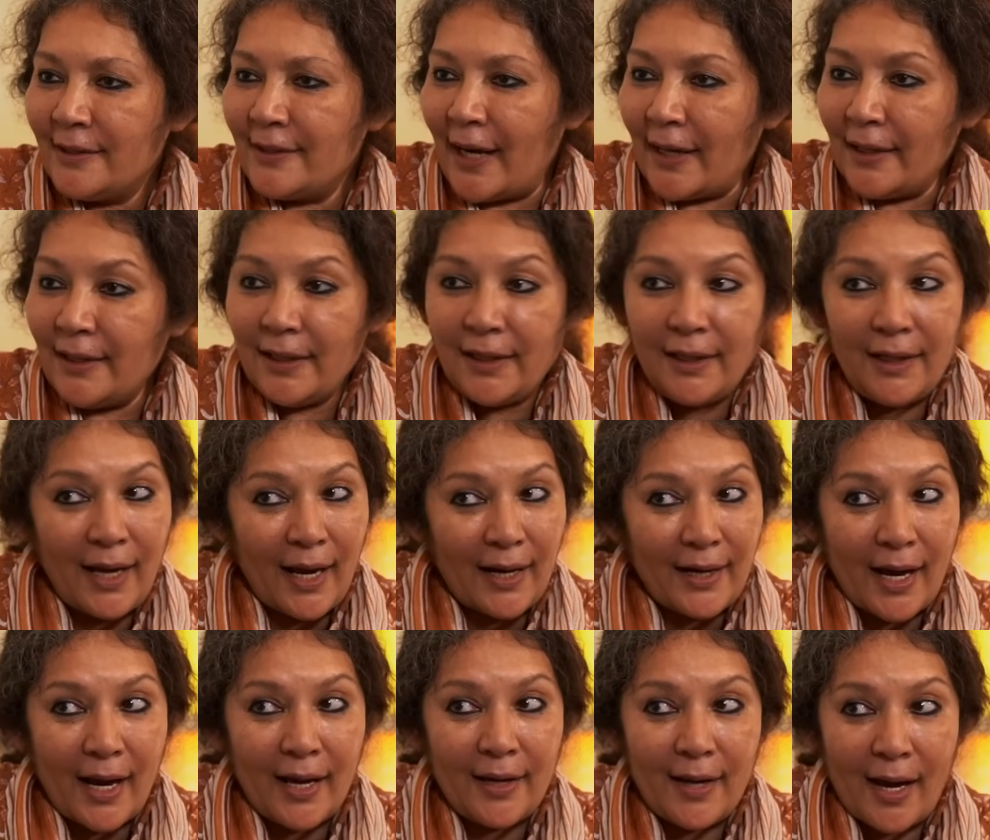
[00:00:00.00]
Suddenly,
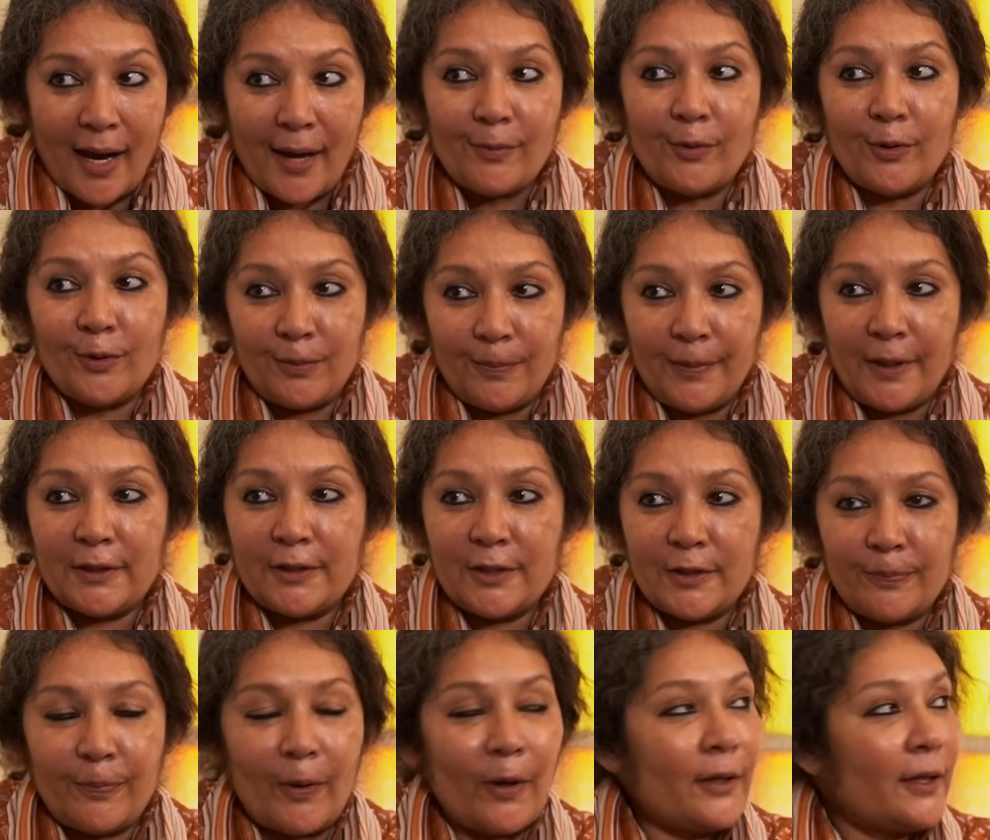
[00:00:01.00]
and I want to make
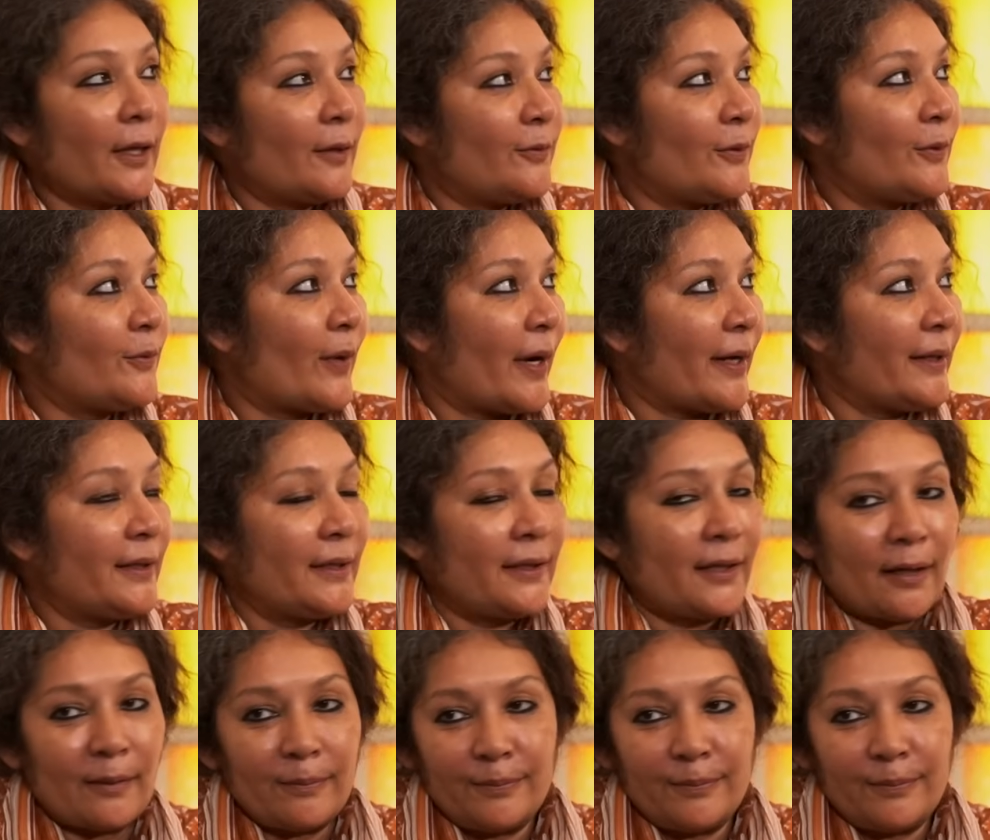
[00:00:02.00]
this point as we wind it